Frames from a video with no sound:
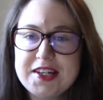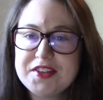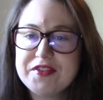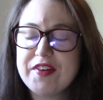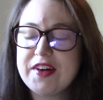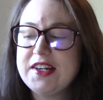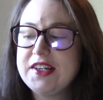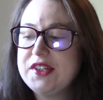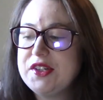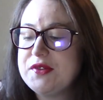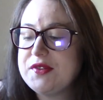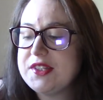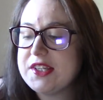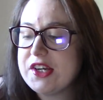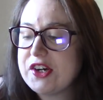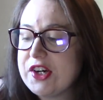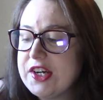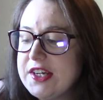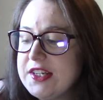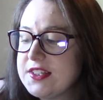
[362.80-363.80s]
to find a new
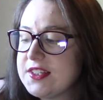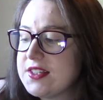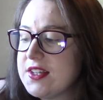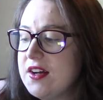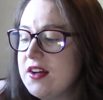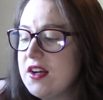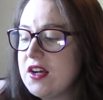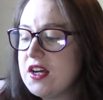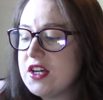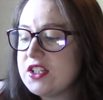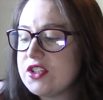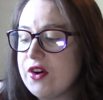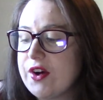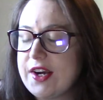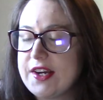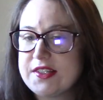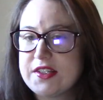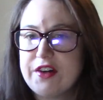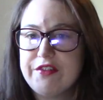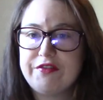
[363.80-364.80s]
series. So I
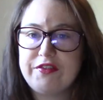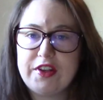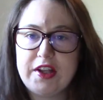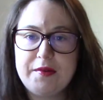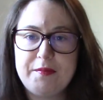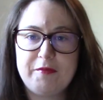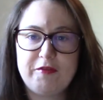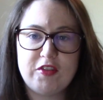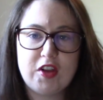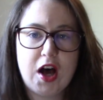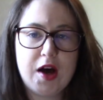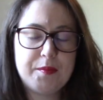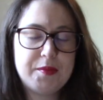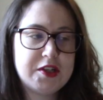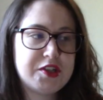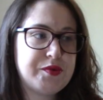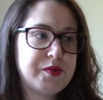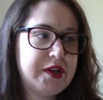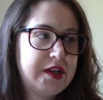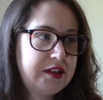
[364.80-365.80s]
guess I'll flip flop
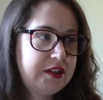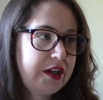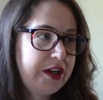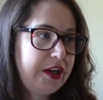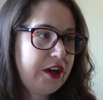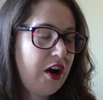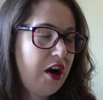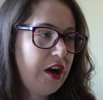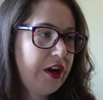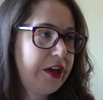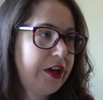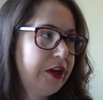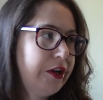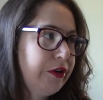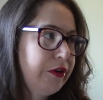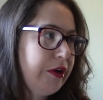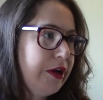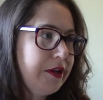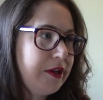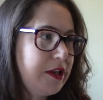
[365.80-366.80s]
between like
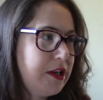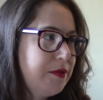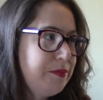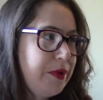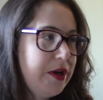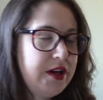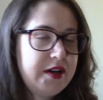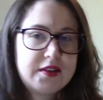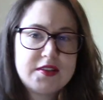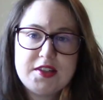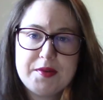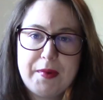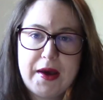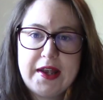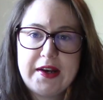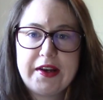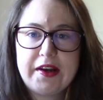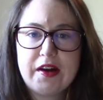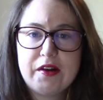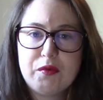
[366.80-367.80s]
audio and ebook
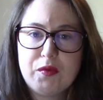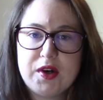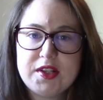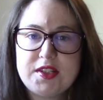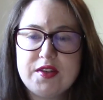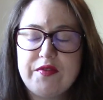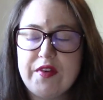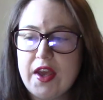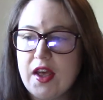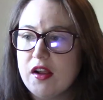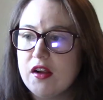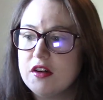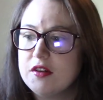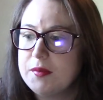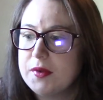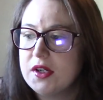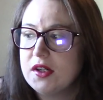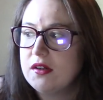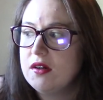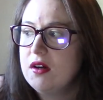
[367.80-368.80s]
depending on what's
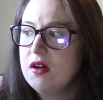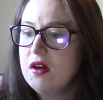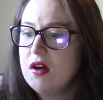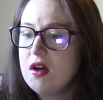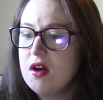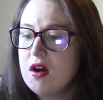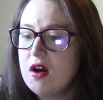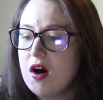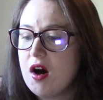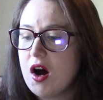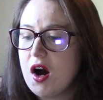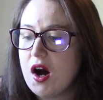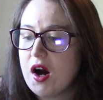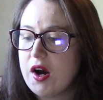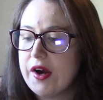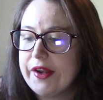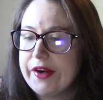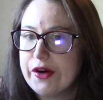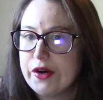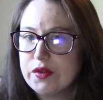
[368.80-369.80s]
available
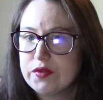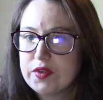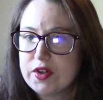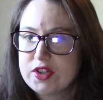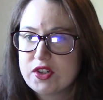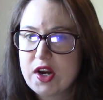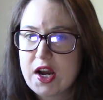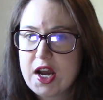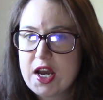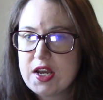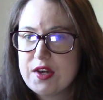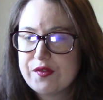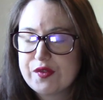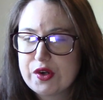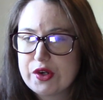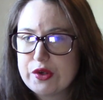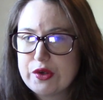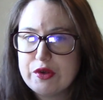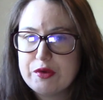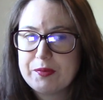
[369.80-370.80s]
on Overdrive
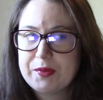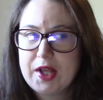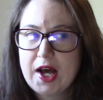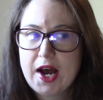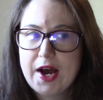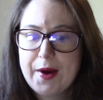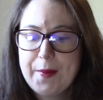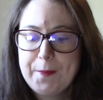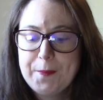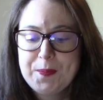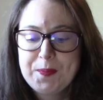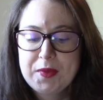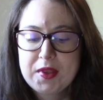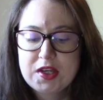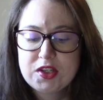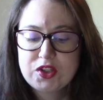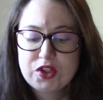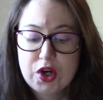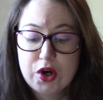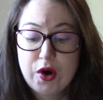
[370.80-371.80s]
or Hoopla.
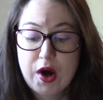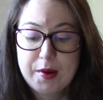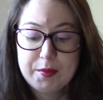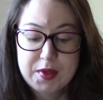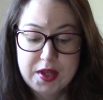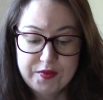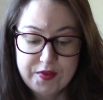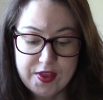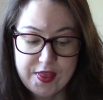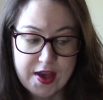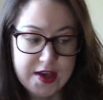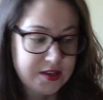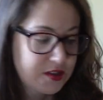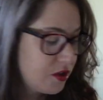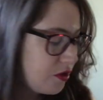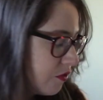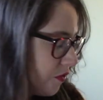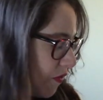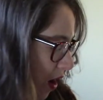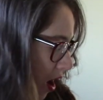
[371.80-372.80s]
So I'm loving that
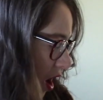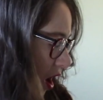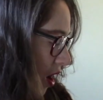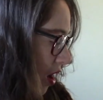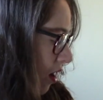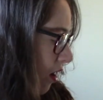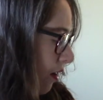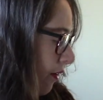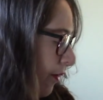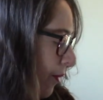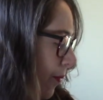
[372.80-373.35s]
so far.